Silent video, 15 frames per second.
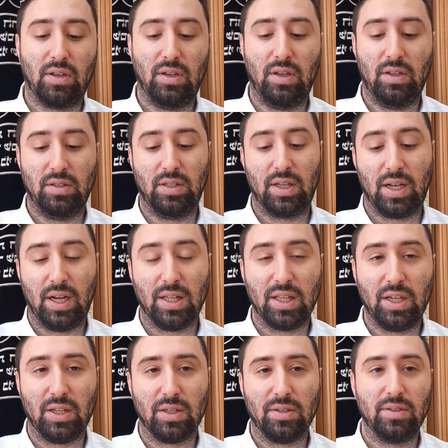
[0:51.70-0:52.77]
is the
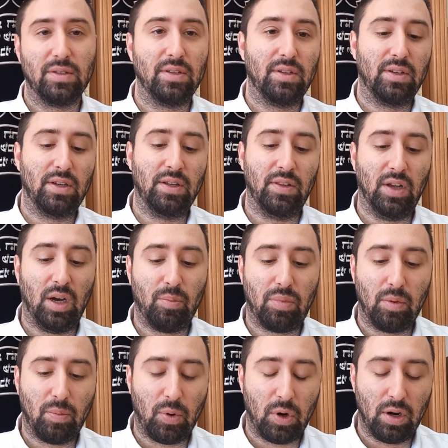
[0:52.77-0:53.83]
Galil in the
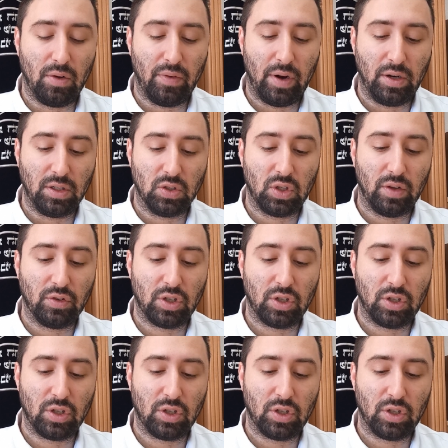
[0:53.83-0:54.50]
upper part of Eretz Yisrael.